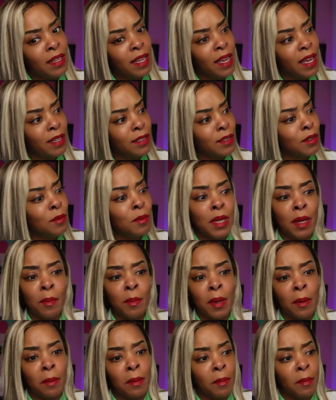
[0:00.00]
They had too many
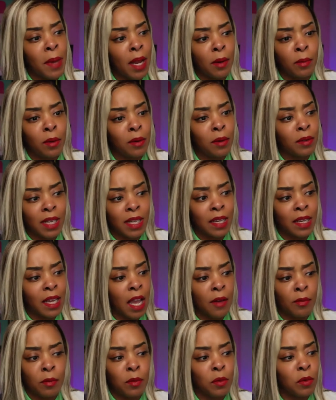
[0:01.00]
people in Baton Rouge that
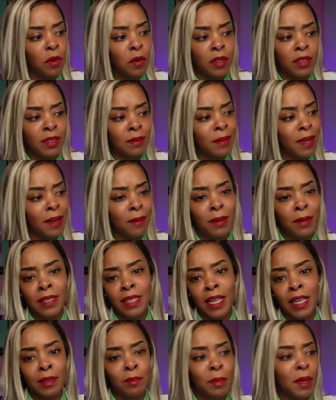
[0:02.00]
came from New Orleans. I'm like, what is
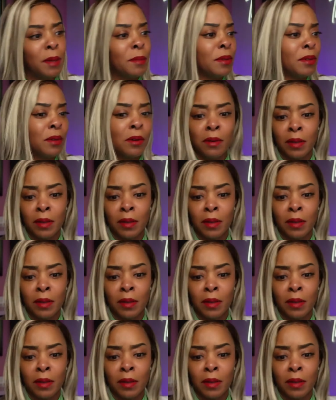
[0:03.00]
all these people doing